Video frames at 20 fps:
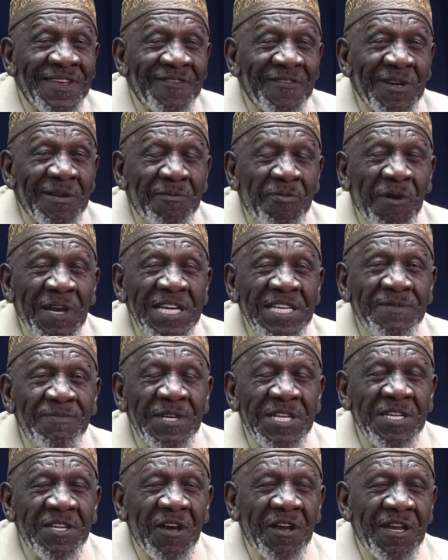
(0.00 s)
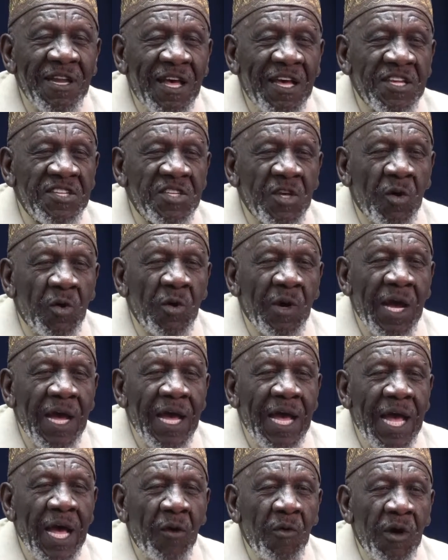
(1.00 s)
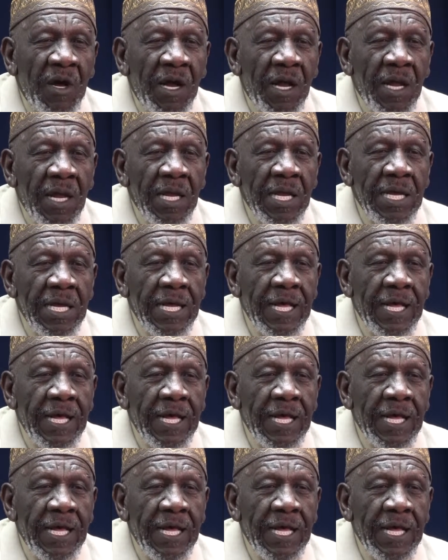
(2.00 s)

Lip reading: But praise be to Allah. So our